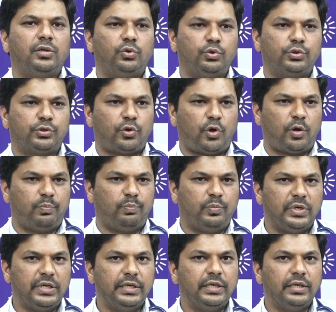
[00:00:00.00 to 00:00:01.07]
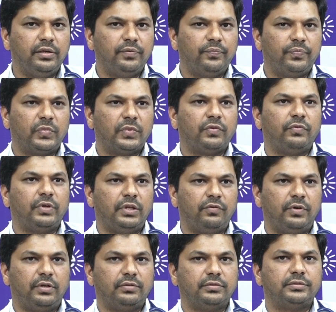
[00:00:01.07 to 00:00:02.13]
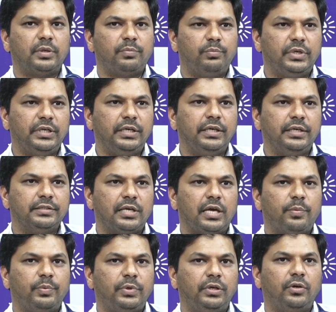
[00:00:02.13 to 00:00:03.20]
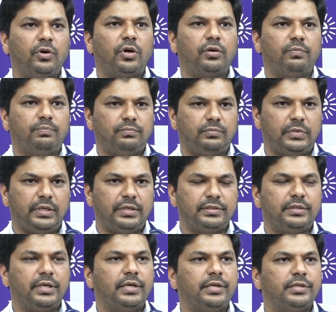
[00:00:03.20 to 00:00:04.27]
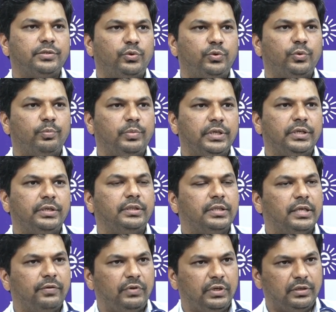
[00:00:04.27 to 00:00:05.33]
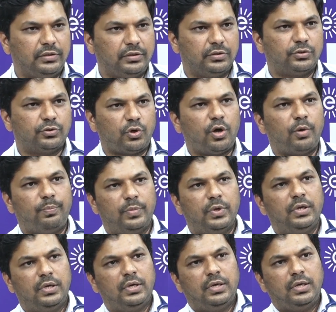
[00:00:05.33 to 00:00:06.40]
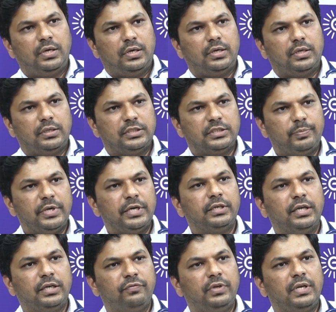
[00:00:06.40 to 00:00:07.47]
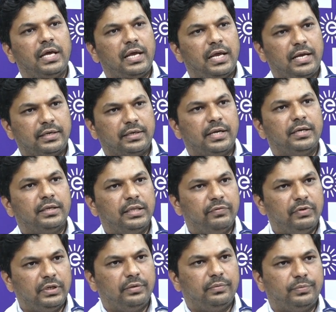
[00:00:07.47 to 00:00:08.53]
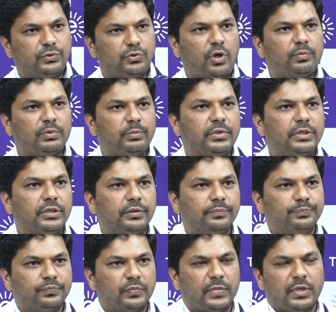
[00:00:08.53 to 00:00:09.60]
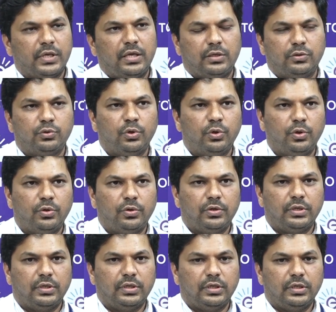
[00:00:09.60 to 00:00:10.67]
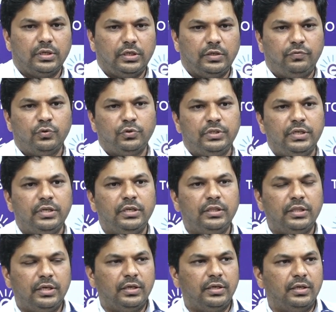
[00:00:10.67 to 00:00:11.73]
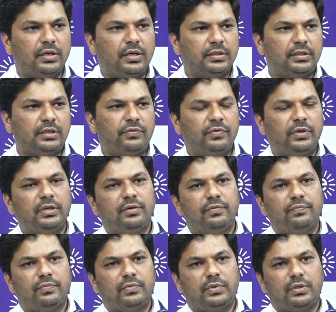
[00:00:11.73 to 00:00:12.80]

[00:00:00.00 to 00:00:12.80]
to stop bleeding. Whenever some bleeding is happening or there is a tendency to bleed, they will stop. This platelet will act and they will stop the bleeding. So if you see in a other way,